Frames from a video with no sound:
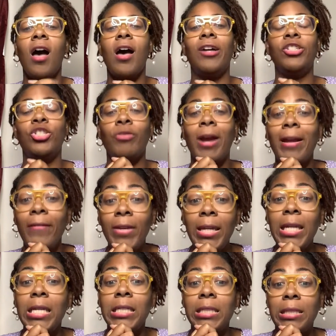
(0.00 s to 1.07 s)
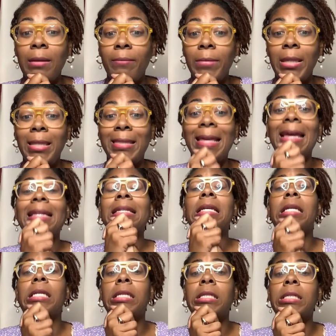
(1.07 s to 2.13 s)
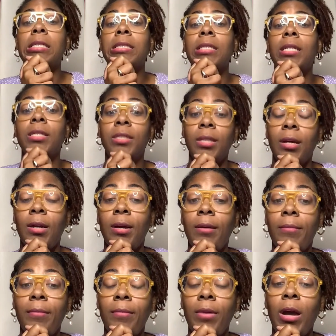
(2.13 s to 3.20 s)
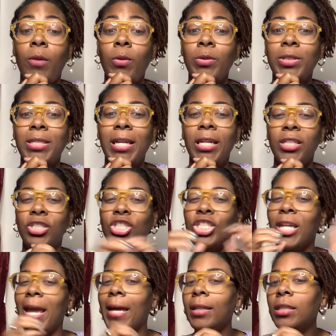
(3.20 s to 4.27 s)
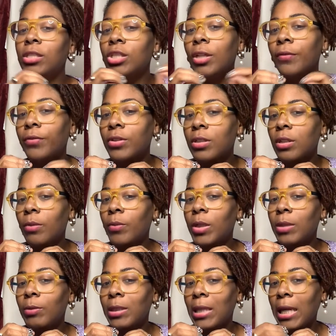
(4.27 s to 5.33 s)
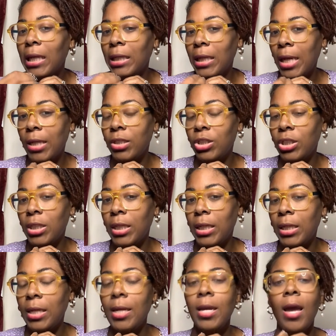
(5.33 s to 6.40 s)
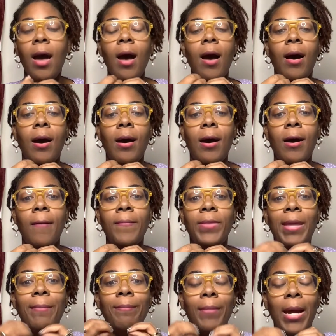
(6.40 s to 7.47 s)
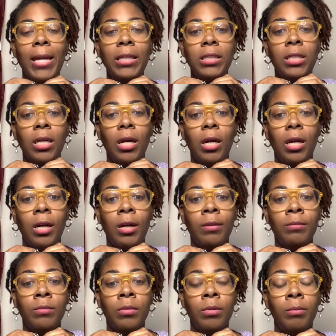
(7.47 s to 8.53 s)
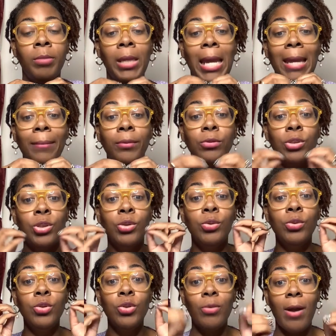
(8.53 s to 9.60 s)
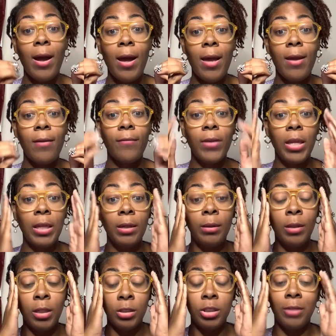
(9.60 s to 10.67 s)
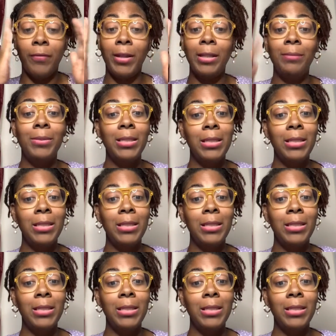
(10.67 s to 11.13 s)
Driving is something that is I won't say challenging for someone with ADHD. They might be able to drive and develop the